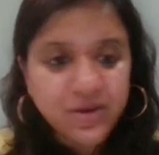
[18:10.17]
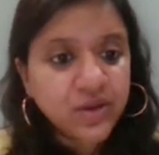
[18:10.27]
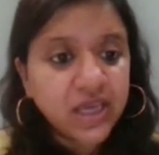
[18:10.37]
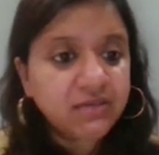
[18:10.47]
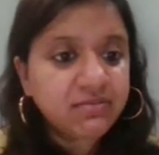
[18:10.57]

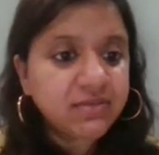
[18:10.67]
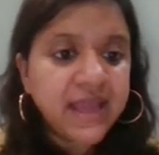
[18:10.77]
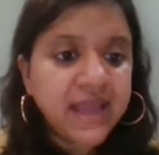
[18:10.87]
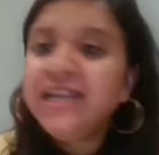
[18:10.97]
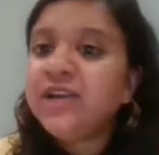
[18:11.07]
Okay.
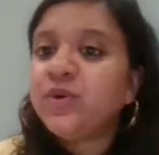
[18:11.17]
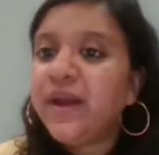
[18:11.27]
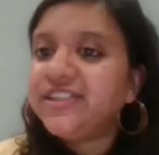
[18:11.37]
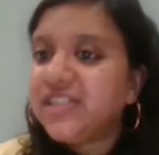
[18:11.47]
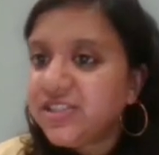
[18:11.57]
Any
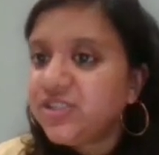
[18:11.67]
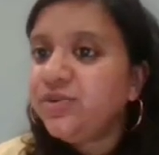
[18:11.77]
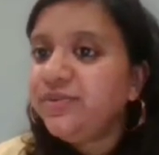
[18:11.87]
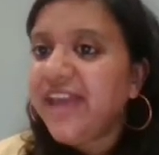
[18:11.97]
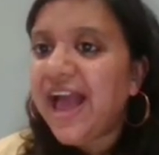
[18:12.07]
questions do
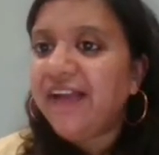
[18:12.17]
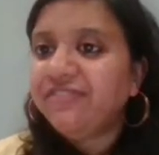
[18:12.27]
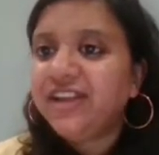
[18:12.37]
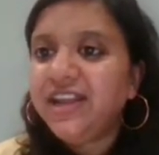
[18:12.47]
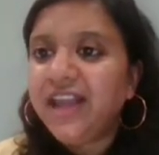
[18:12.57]
we have
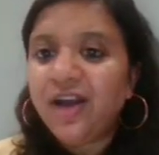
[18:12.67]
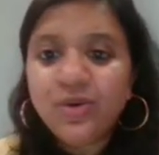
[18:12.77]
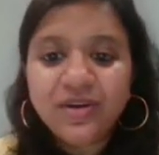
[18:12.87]
till now?